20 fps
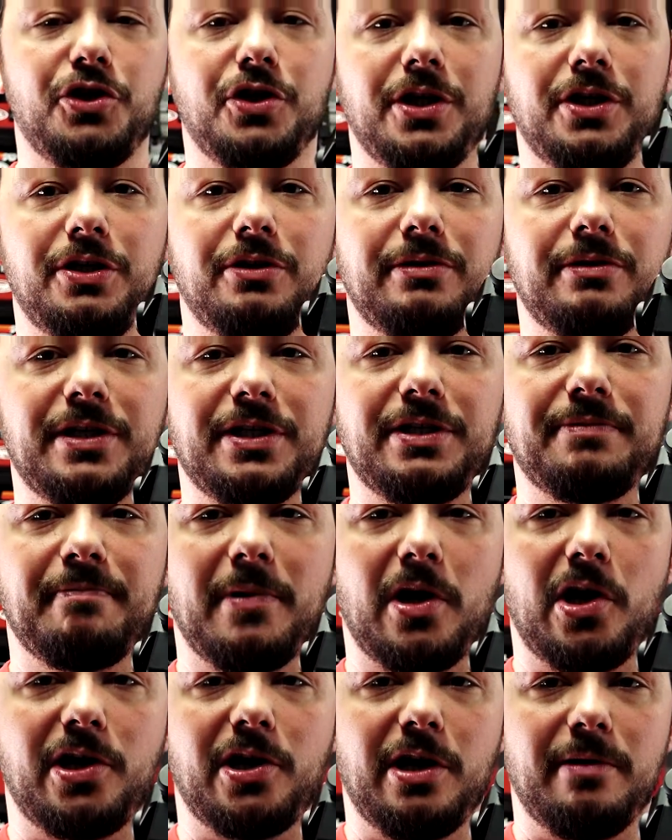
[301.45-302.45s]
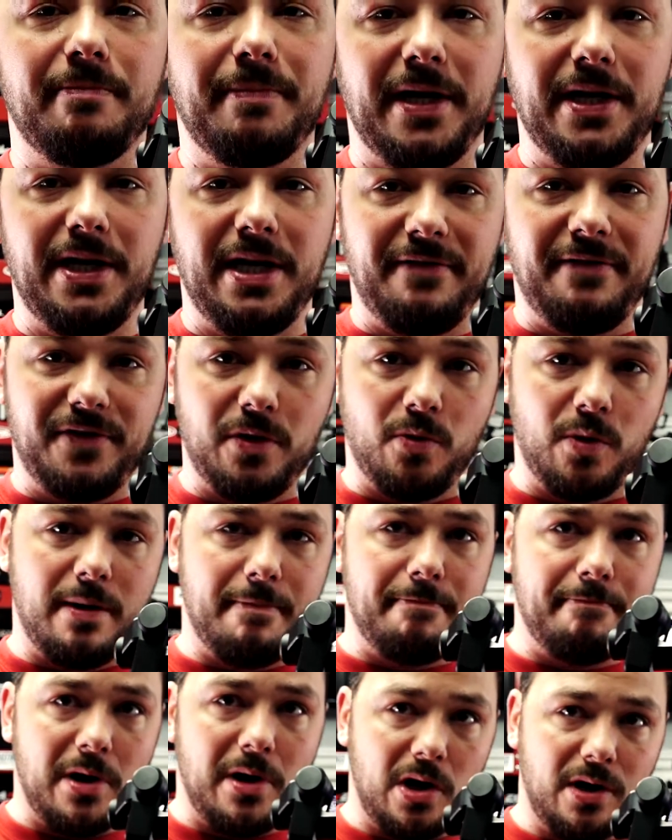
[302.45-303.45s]
You can use this marker button if you want
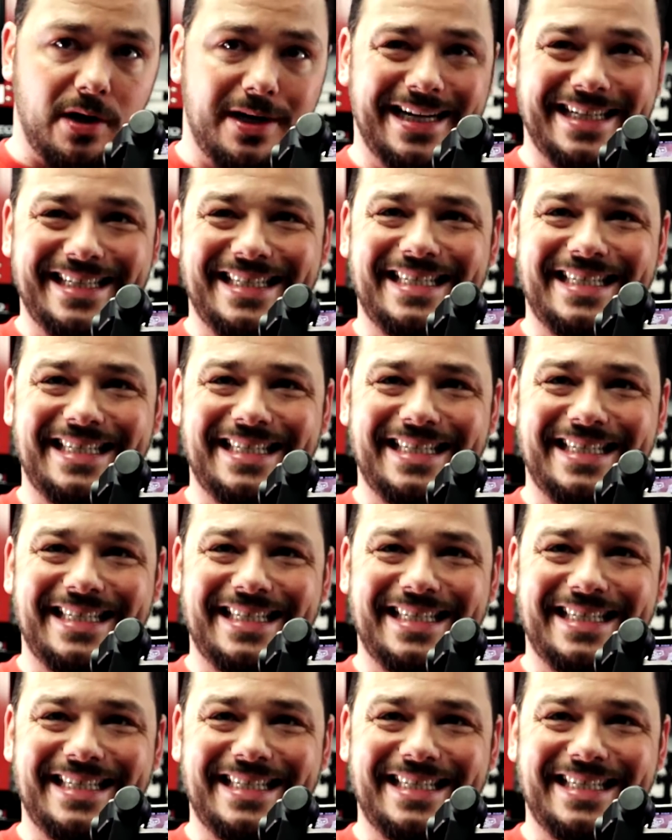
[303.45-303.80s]
to mark a